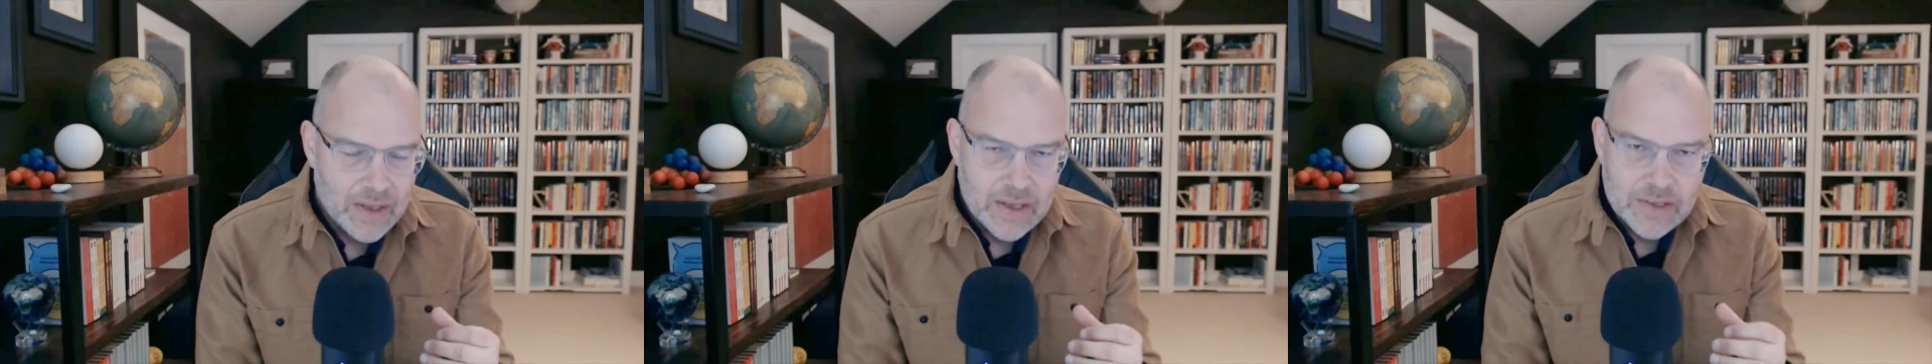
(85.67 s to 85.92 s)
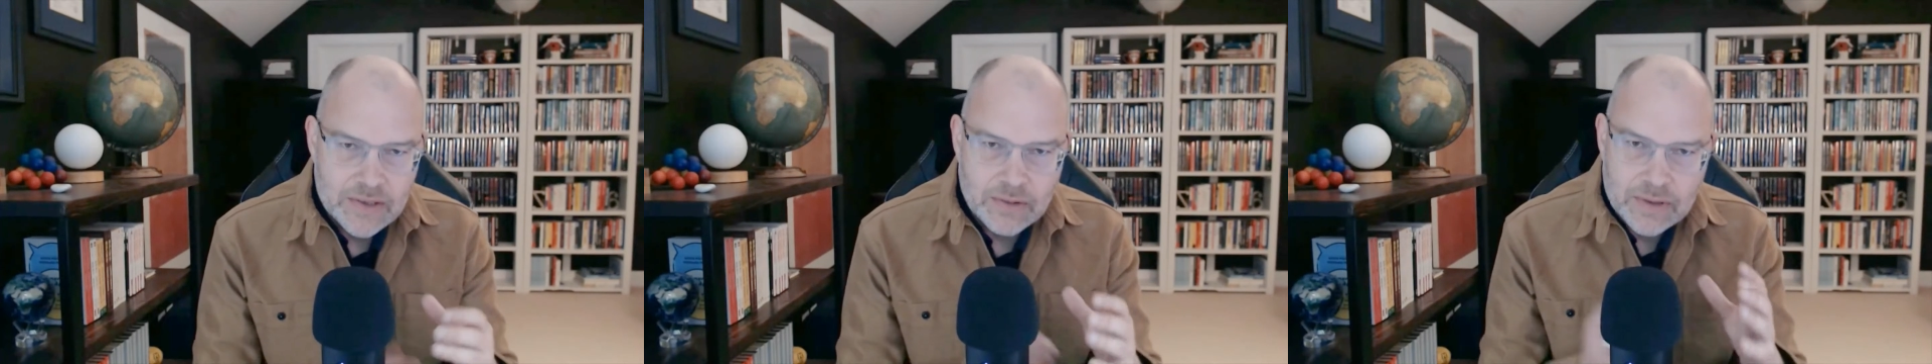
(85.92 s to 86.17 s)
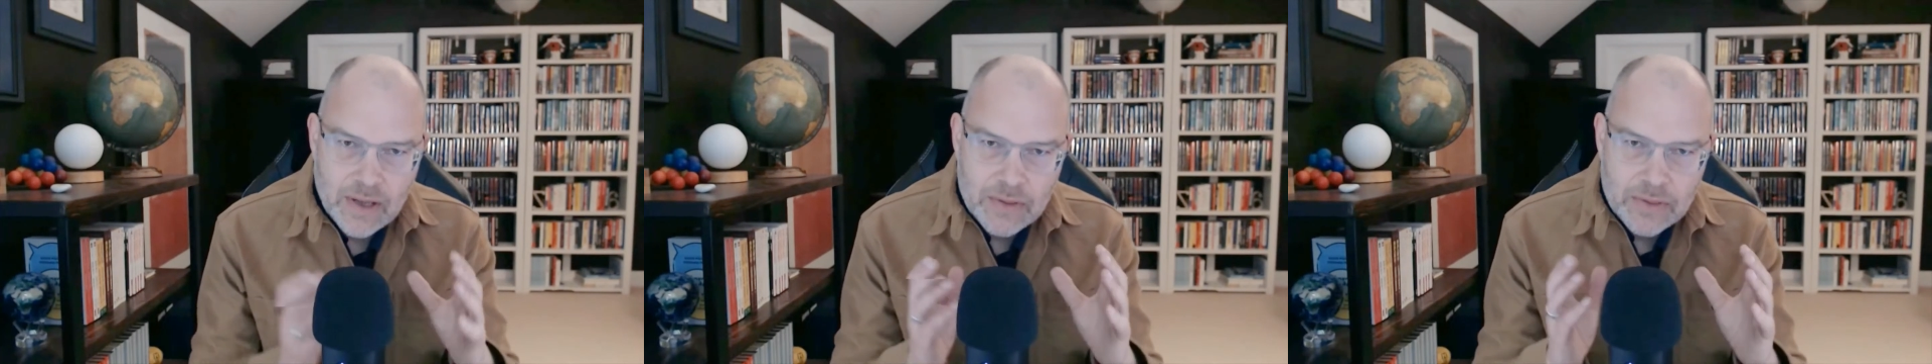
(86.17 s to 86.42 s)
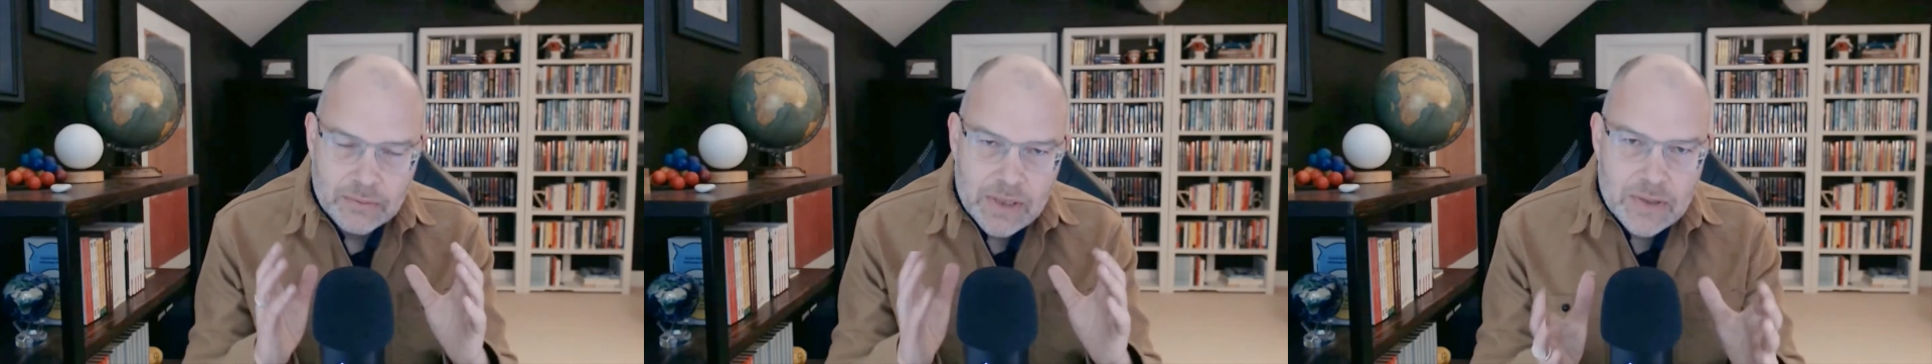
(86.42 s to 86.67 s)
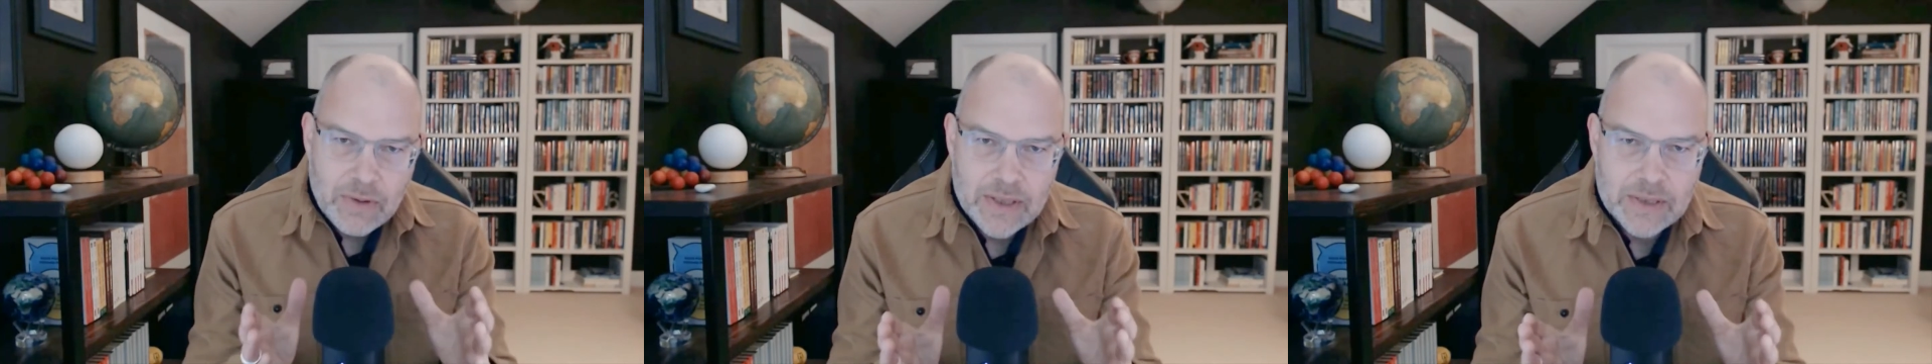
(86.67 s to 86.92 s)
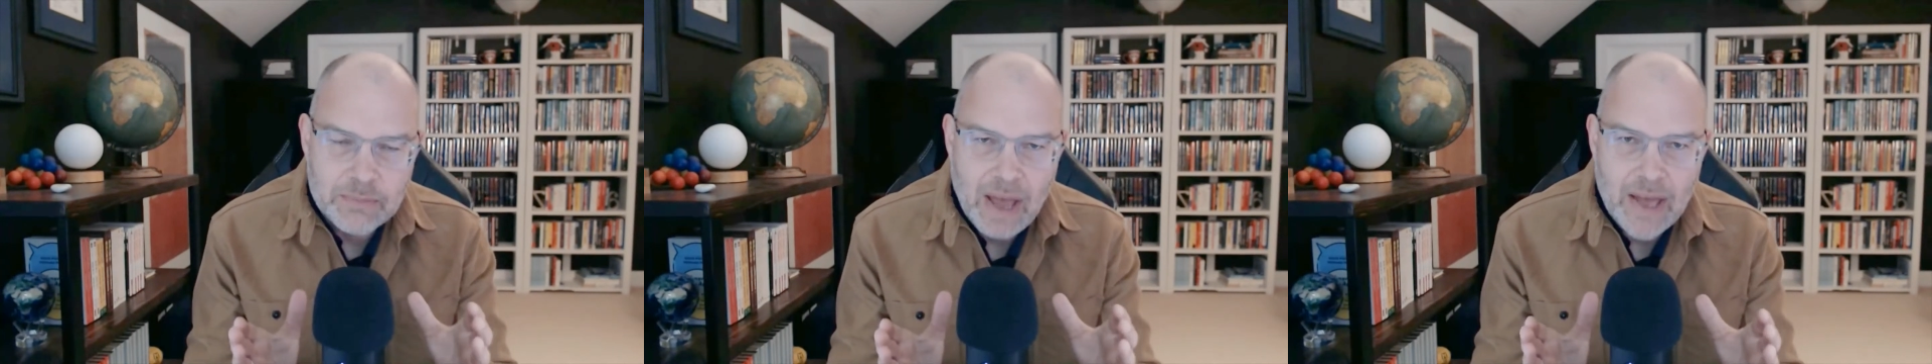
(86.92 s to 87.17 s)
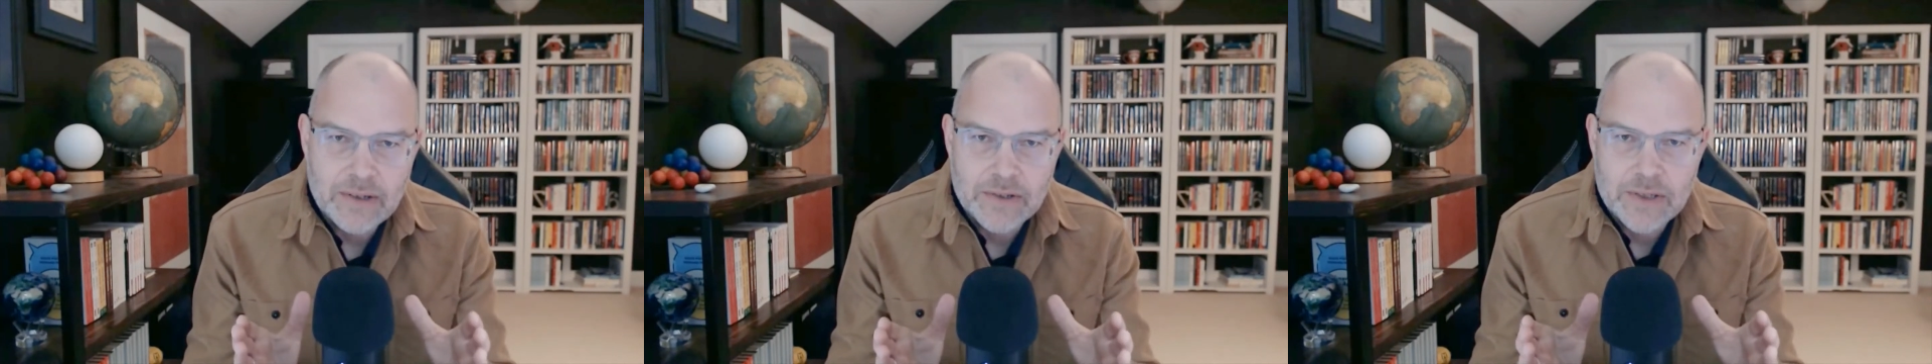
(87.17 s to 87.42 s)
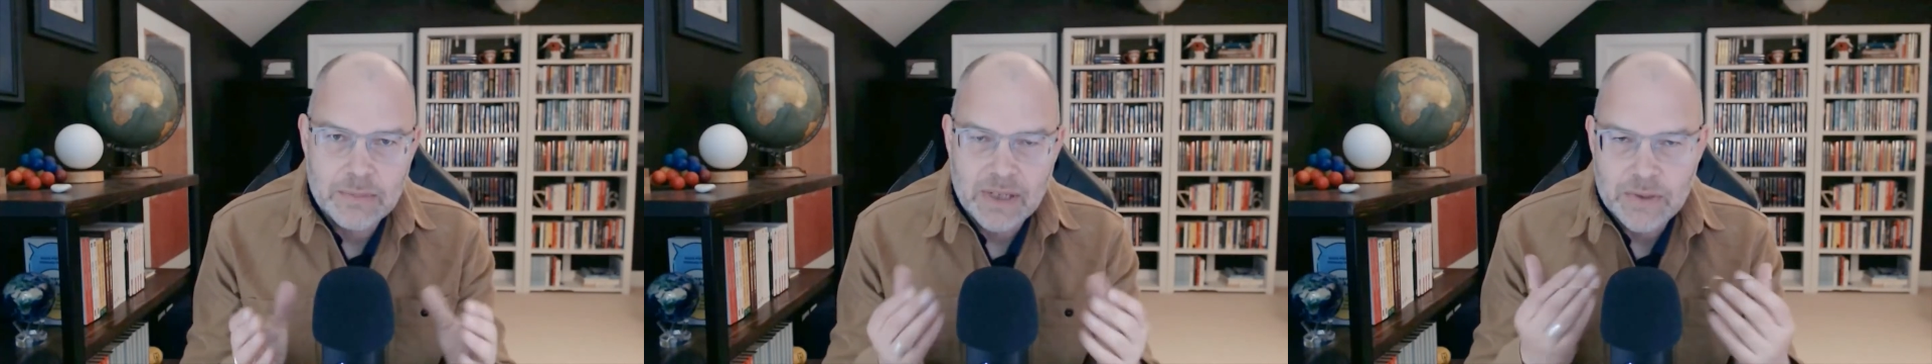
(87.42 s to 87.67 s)
So now the reason why this matters
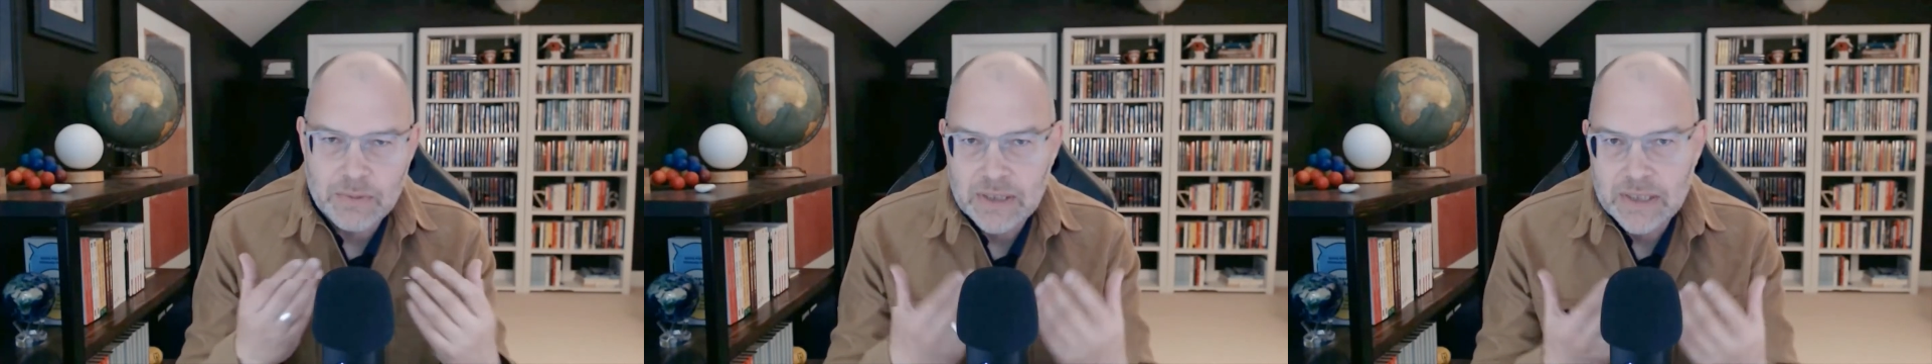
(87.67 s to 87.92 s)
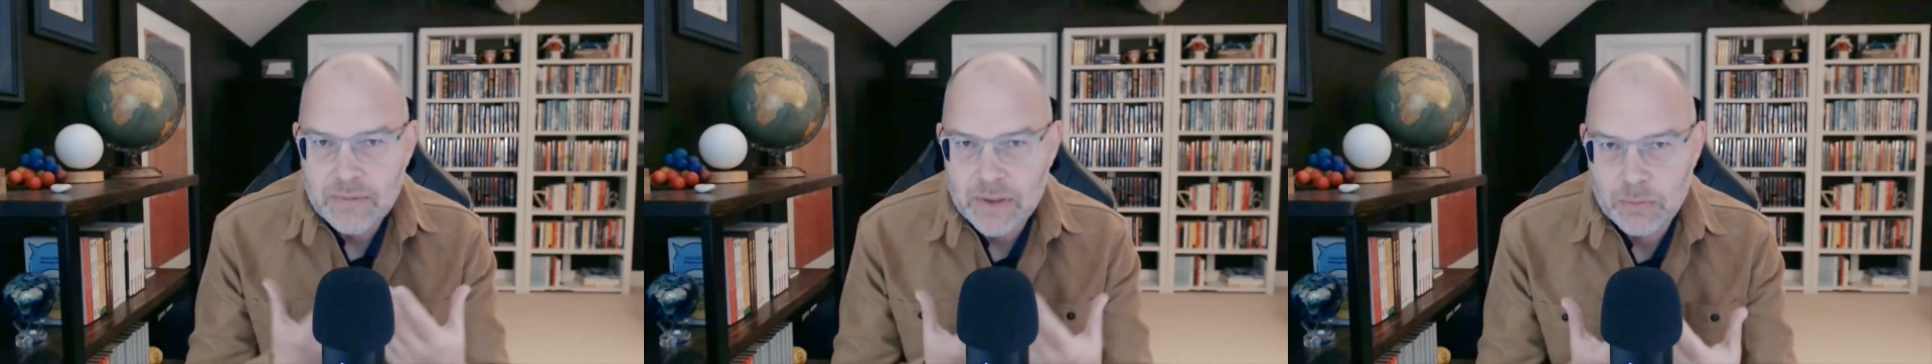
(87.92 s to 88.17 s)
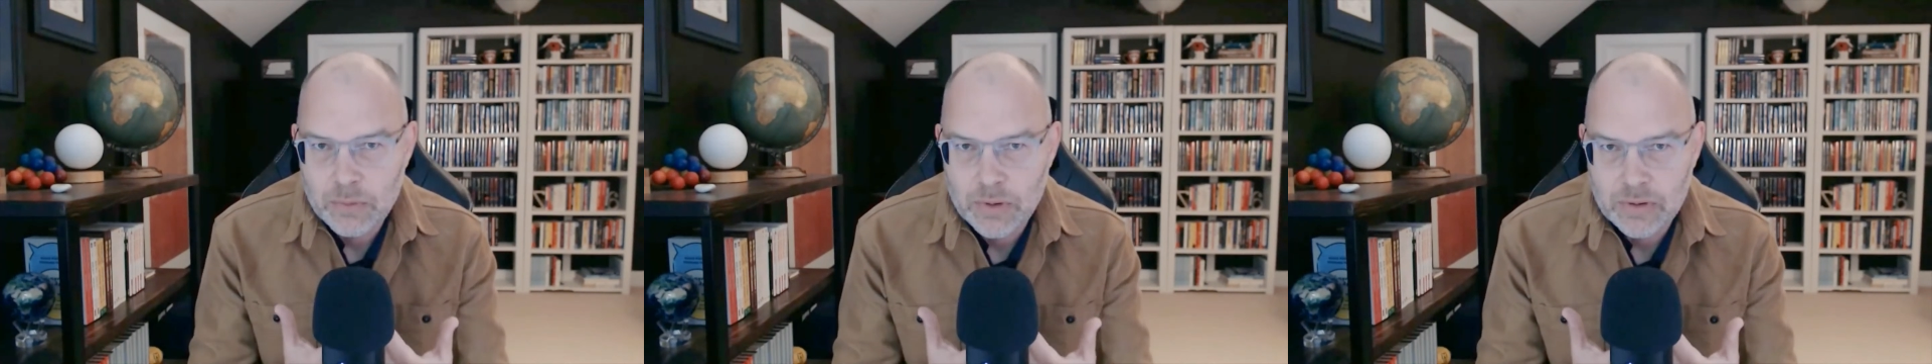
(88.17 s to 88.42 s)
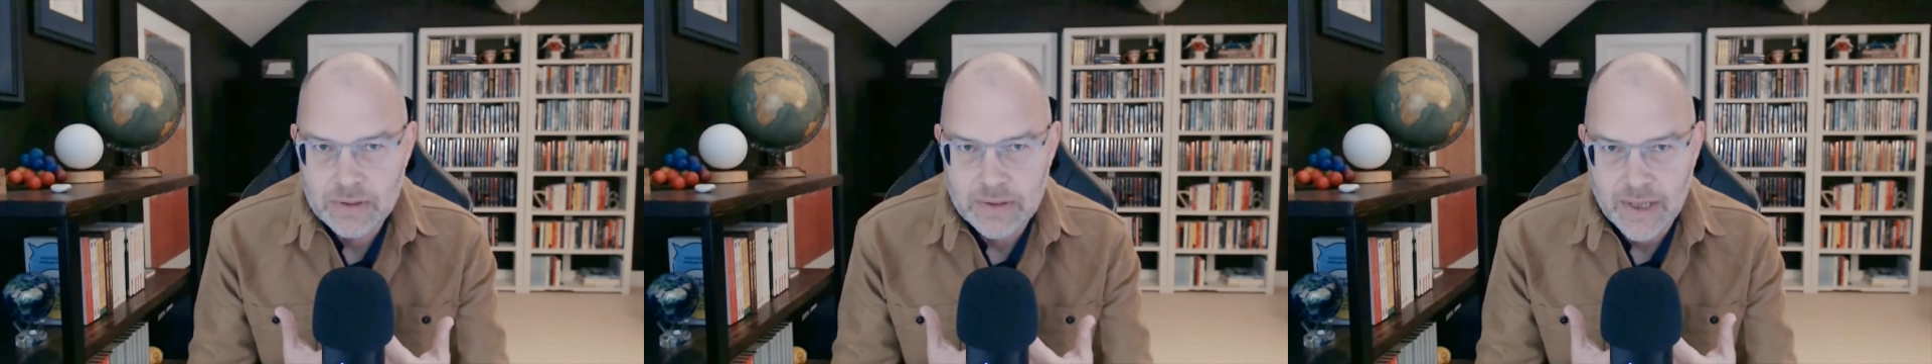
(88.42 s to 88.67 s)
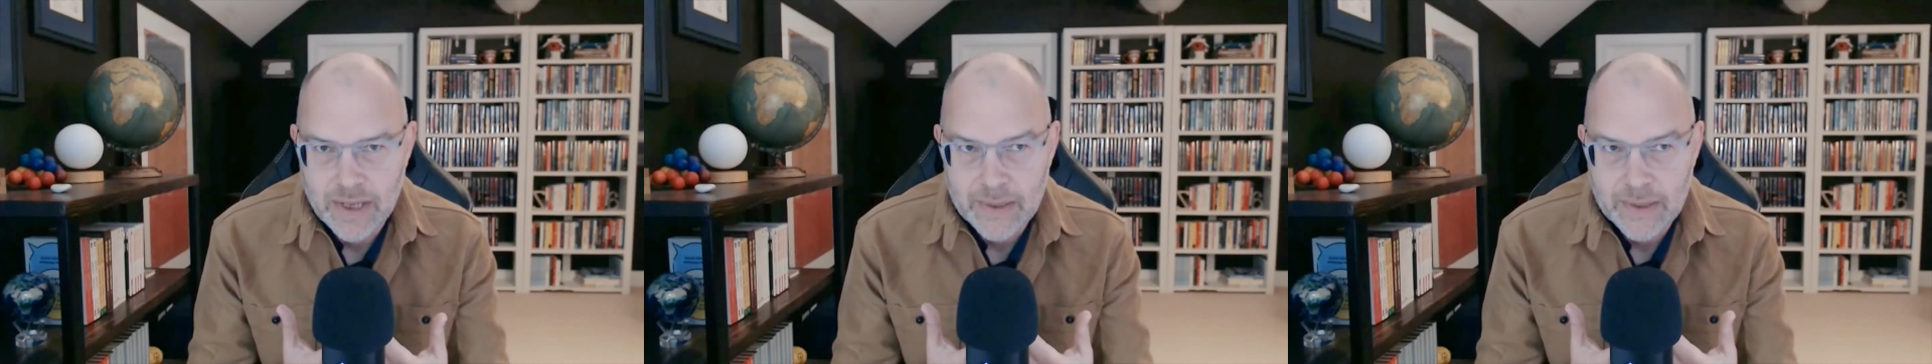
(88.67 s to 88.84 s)
is because we live in a world today